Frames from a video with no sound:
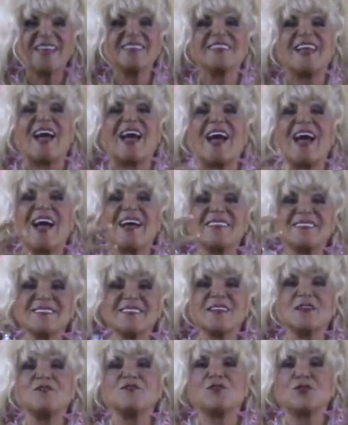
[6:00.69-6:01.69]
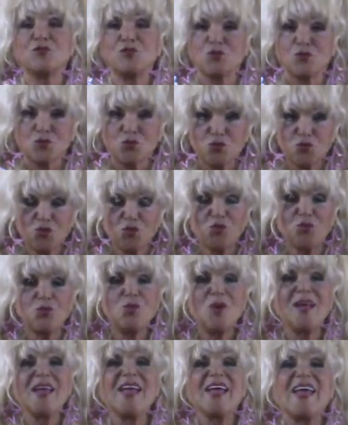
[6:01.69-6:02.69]
and asking for your
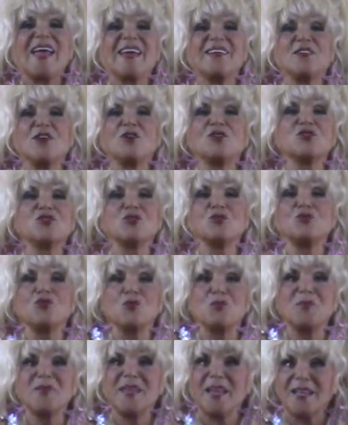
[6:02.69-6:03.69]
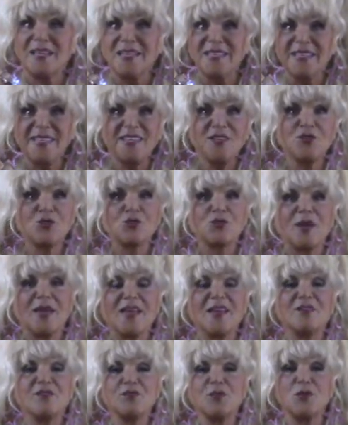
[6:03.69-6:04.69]
due and also to be a leader
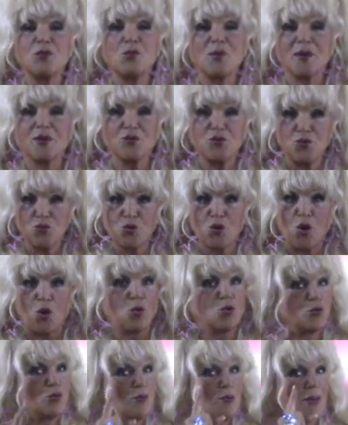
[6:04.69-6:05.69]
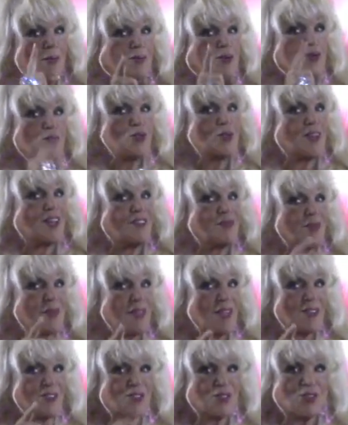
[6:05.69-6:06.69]
everywhere you go. Remember, your life
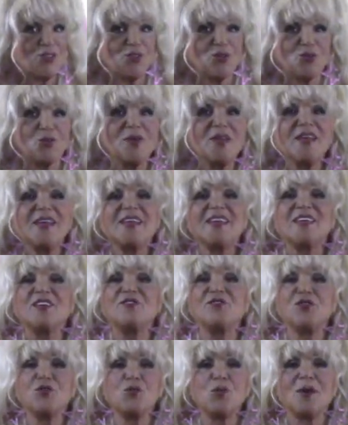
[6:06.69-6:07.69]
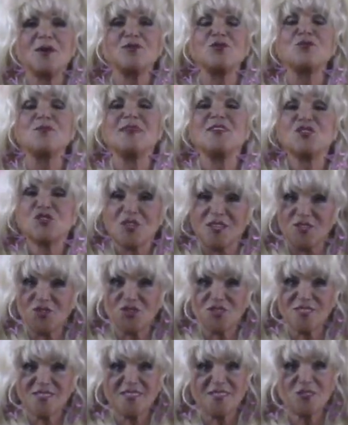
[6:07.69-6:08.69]
belongs to you. If you want to make
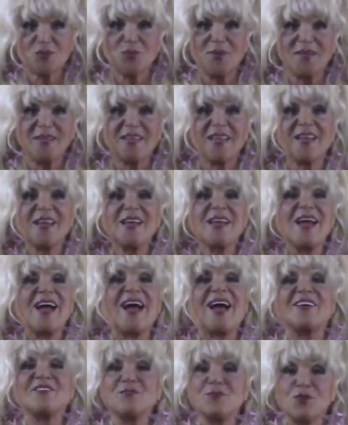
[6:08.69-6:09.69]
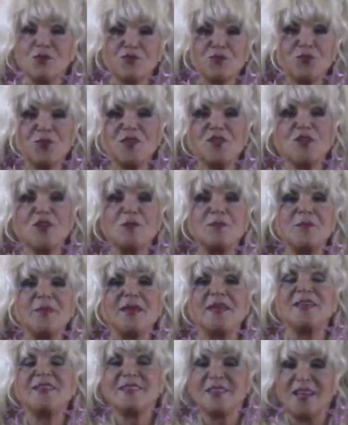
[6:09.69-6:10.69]
changes this week, have more freedom
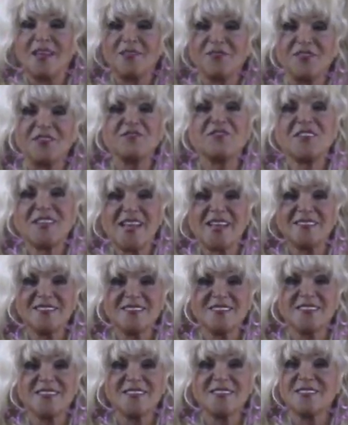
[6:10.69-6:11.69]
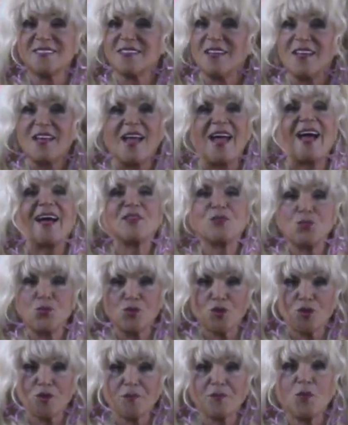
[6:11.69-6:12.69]
in love, finances, at
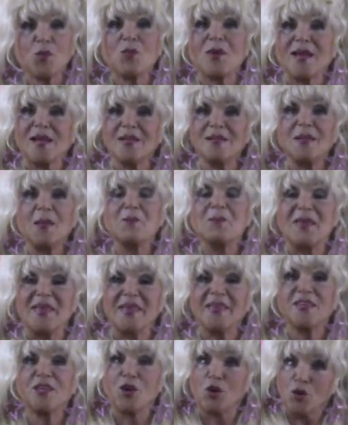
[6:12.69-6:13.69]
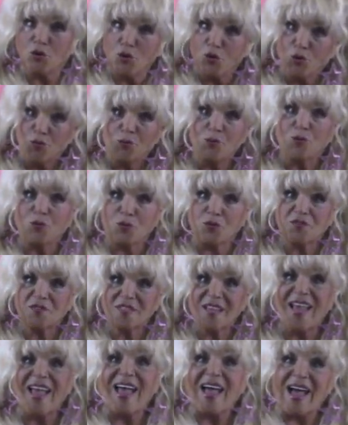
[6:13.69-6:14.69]
work, well, make your
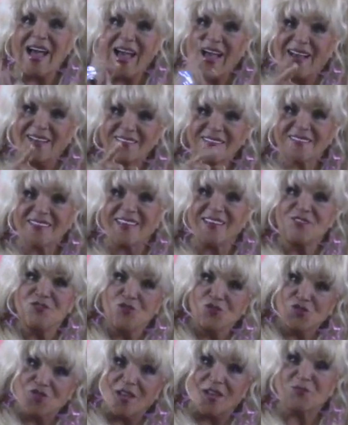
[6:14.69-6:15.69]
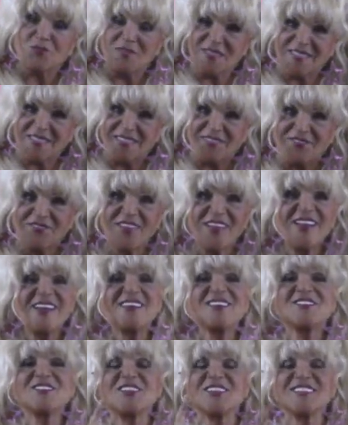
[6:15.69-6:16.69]
moves. Ask and you shall receive.
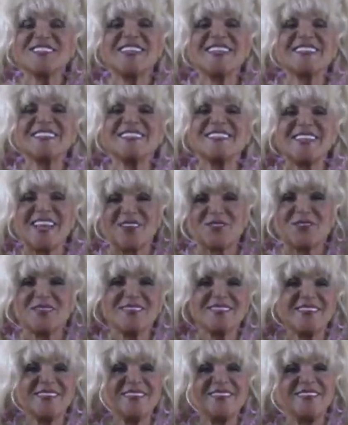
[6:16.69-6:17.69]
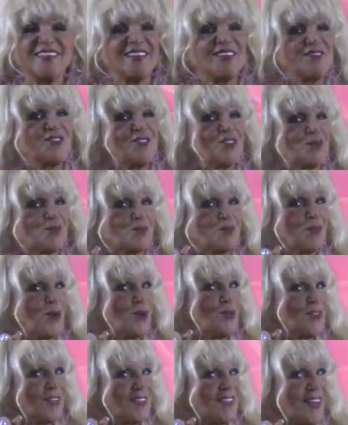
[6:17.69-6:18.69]
Success is guaranteed if you're
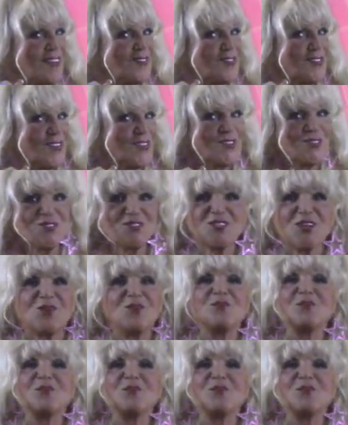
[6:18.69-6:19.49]
bold enough to do so.